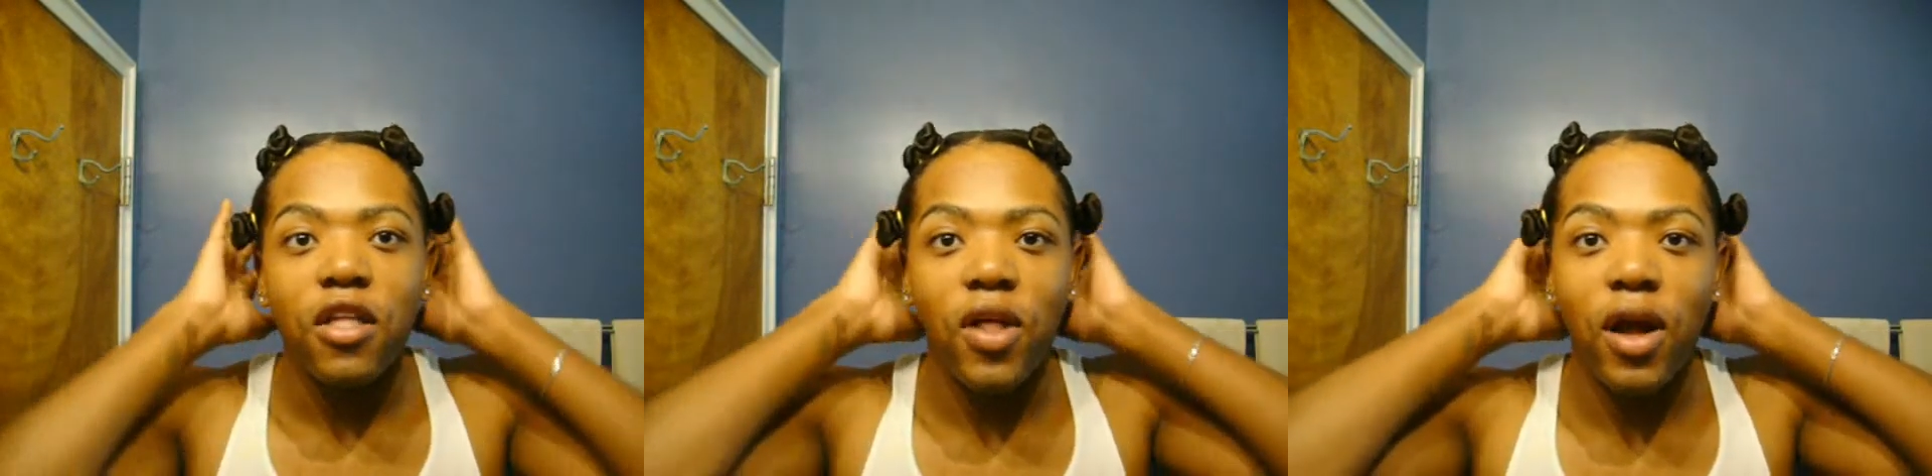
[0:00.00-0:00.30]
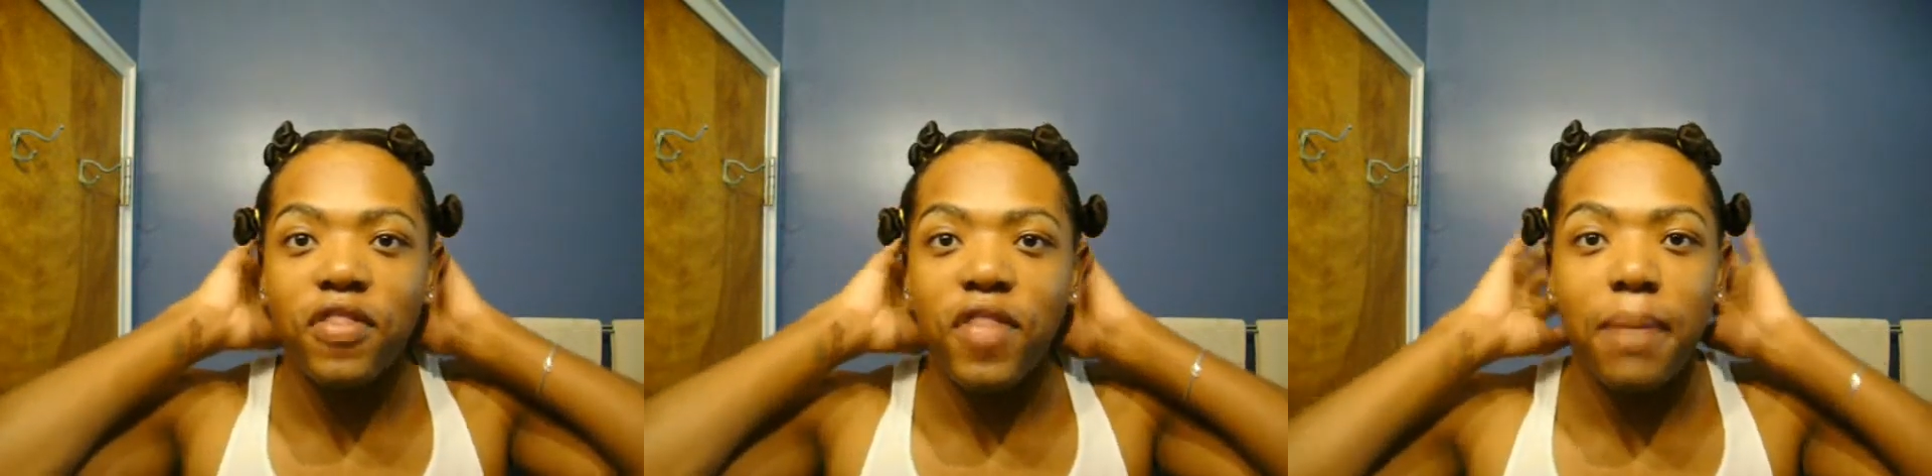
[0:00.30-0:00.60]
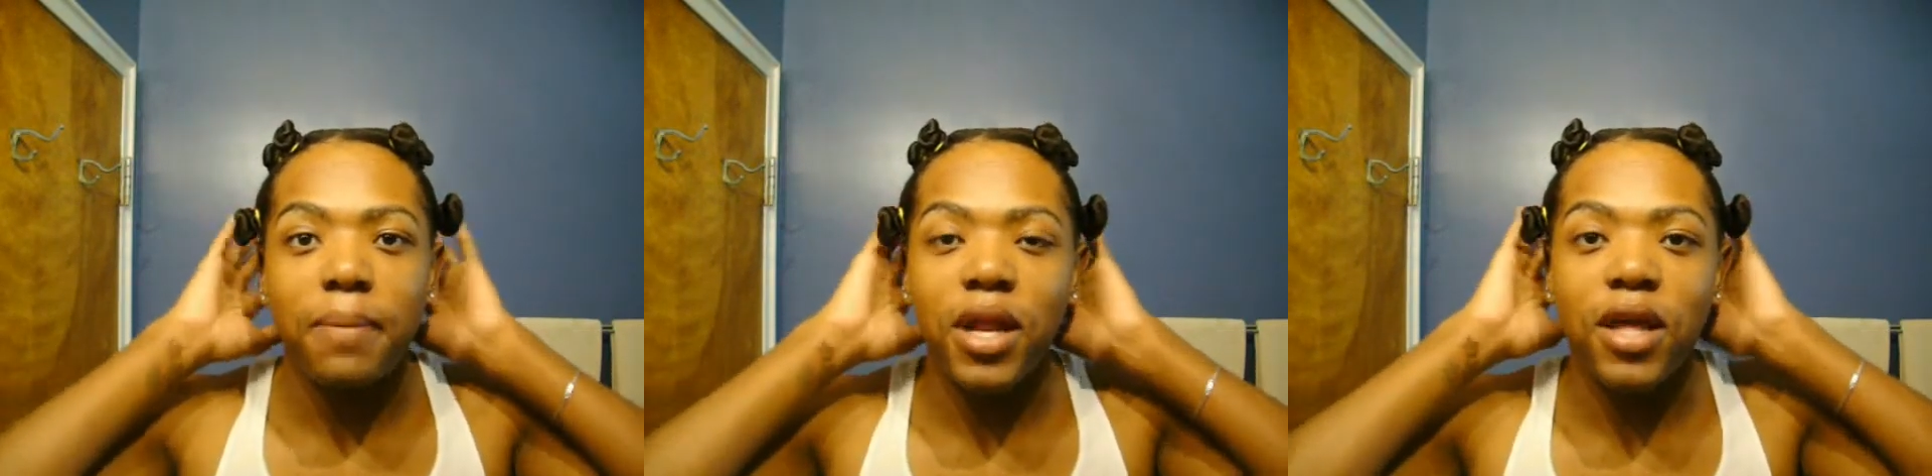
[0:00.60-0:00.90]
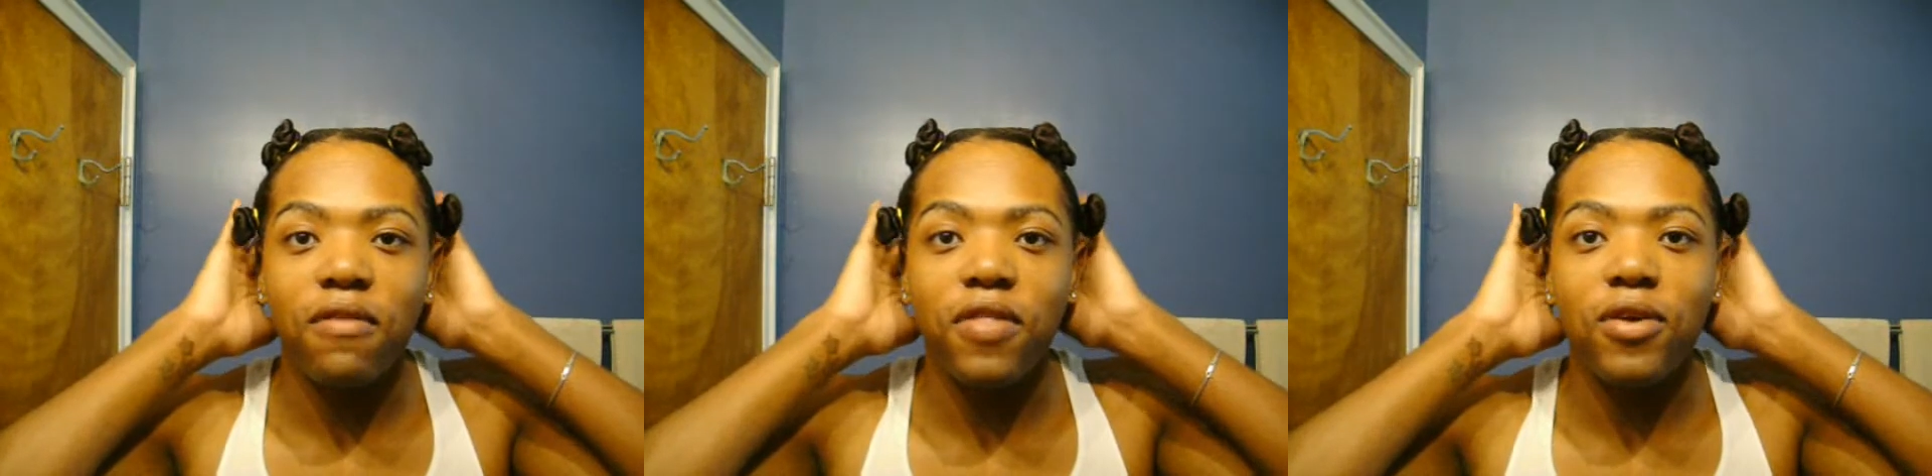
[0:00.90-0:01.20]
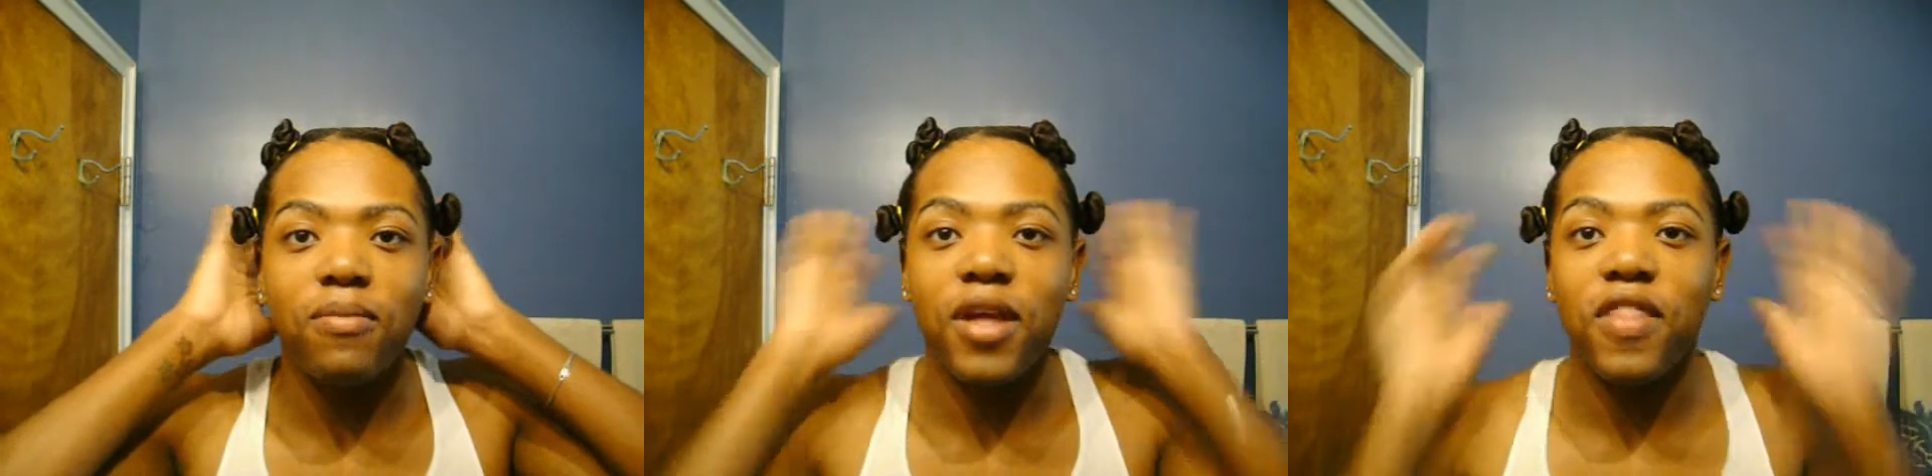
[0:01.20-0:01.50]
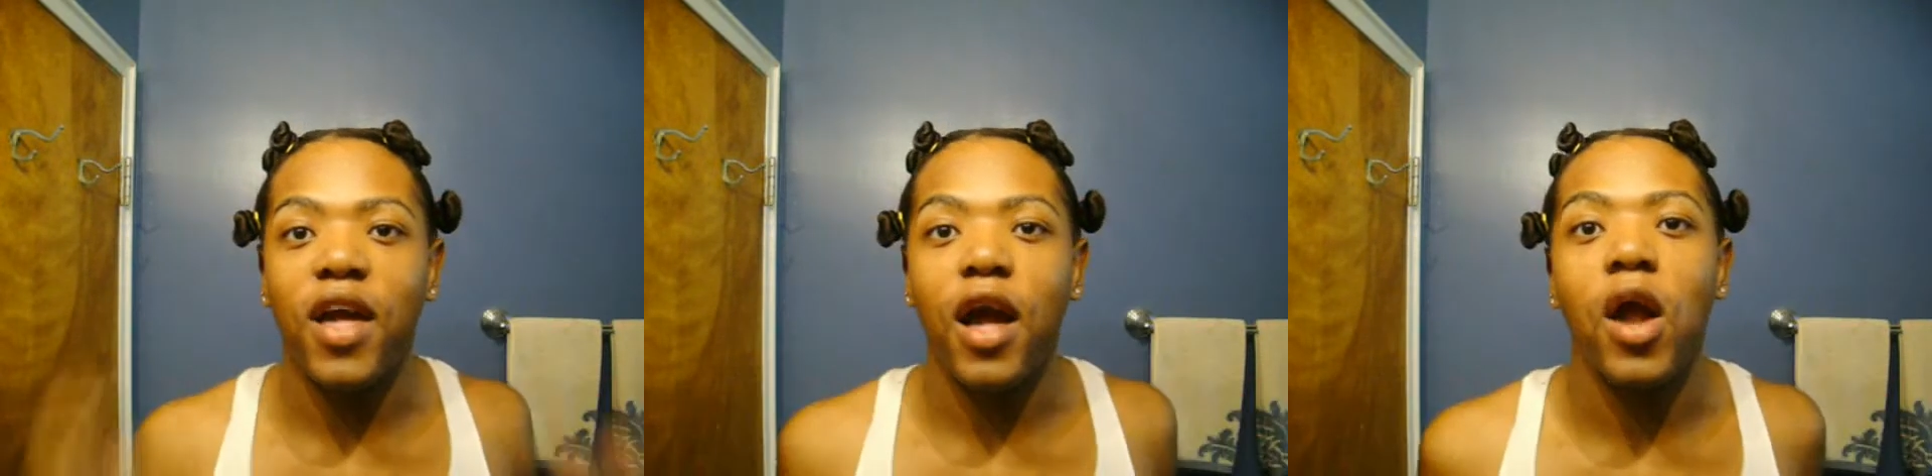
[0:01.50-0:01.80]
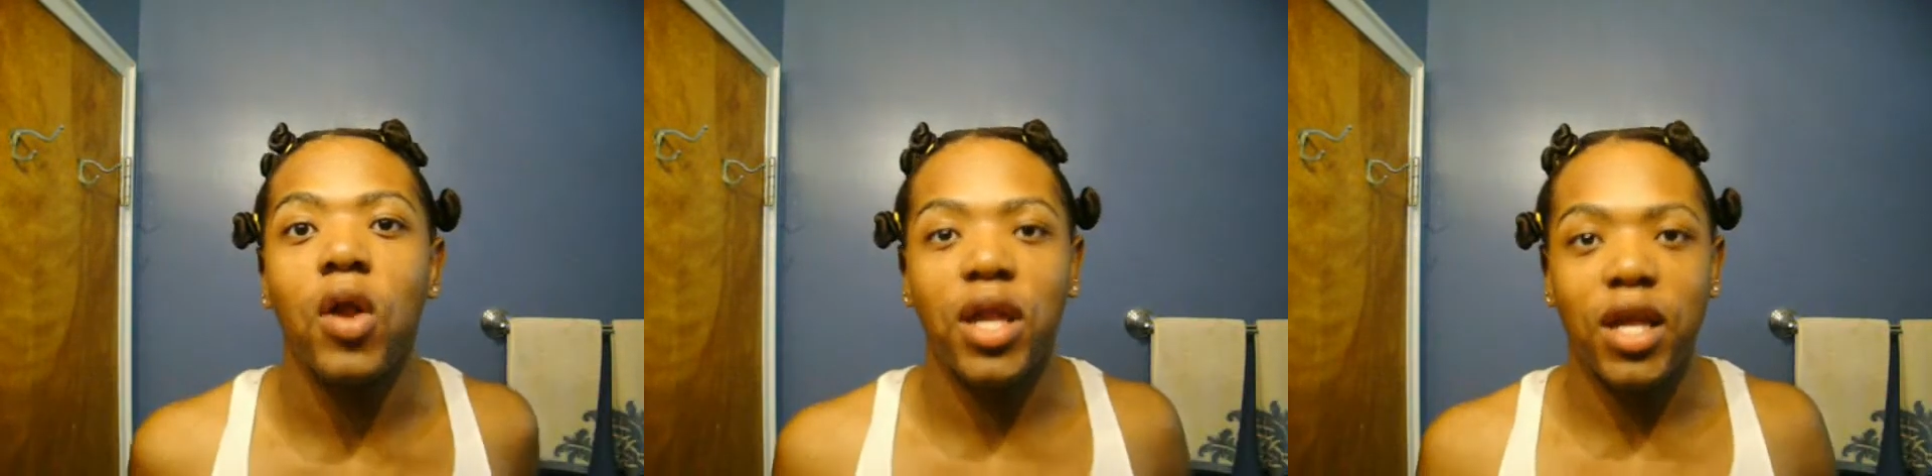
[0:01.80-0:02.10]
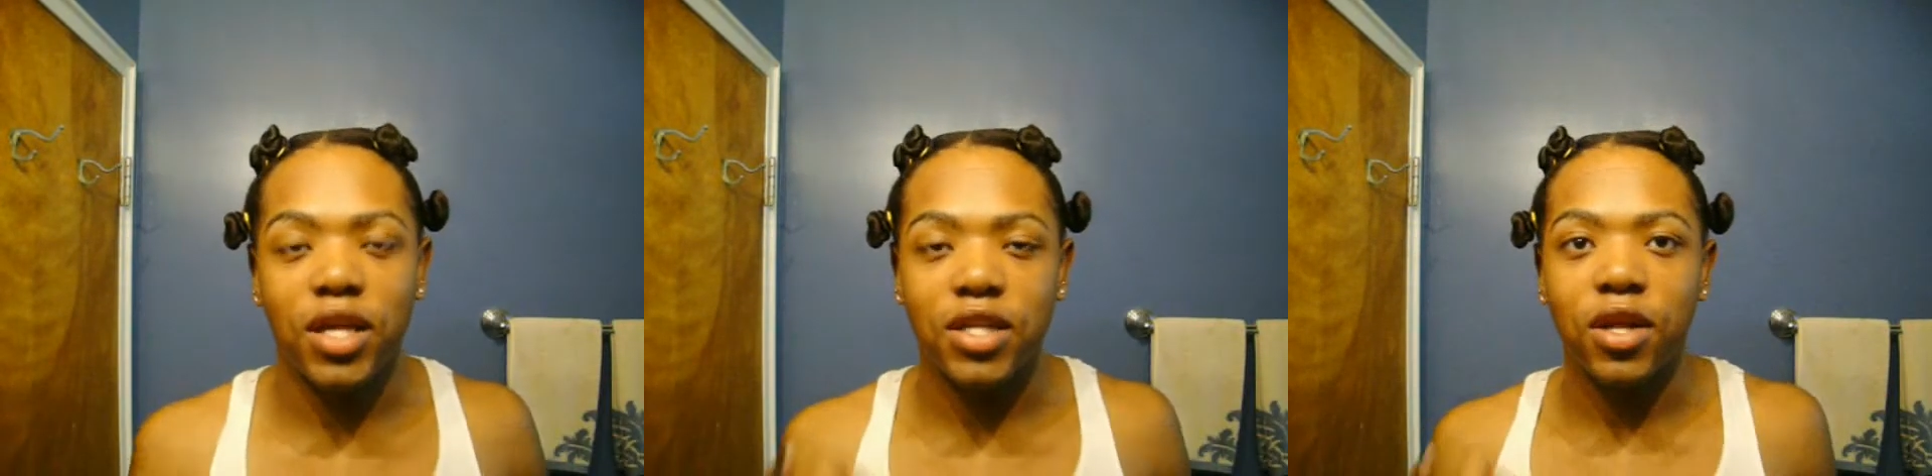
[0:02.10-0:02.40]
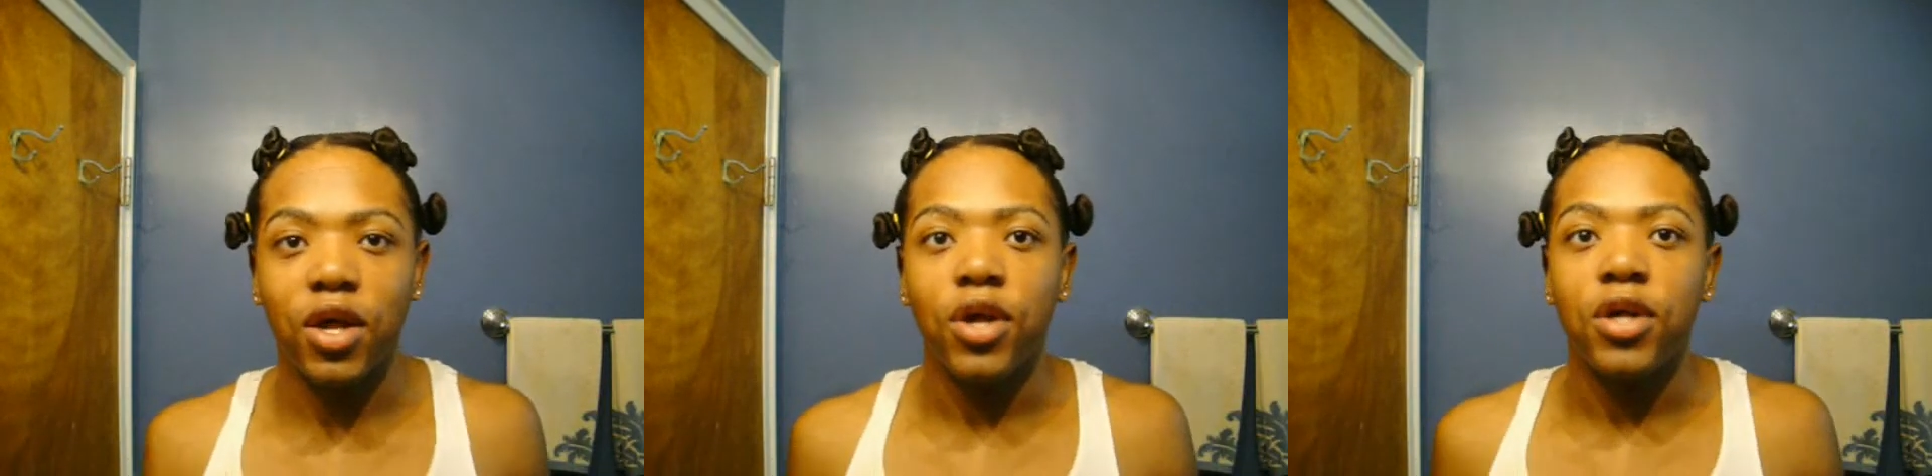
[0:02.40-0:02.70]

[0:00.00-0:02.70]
there aren't that many of them and they aren't in